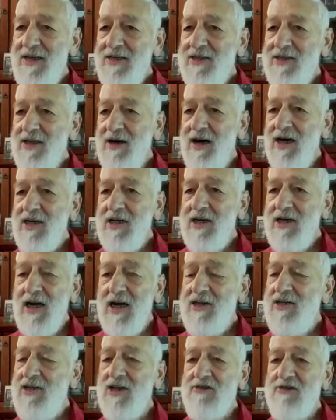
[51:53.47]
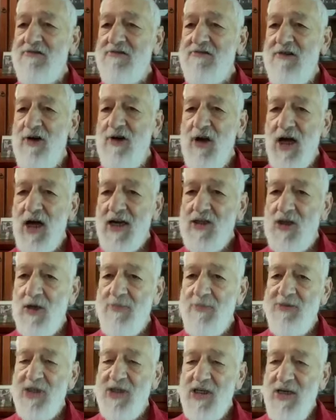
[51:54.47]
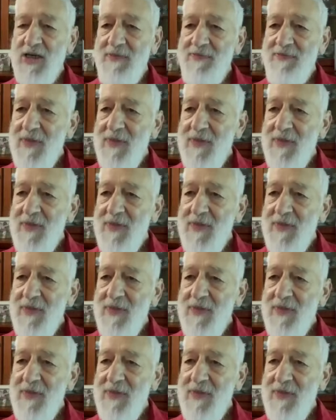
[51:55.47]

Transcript: So I just grew like Topsy.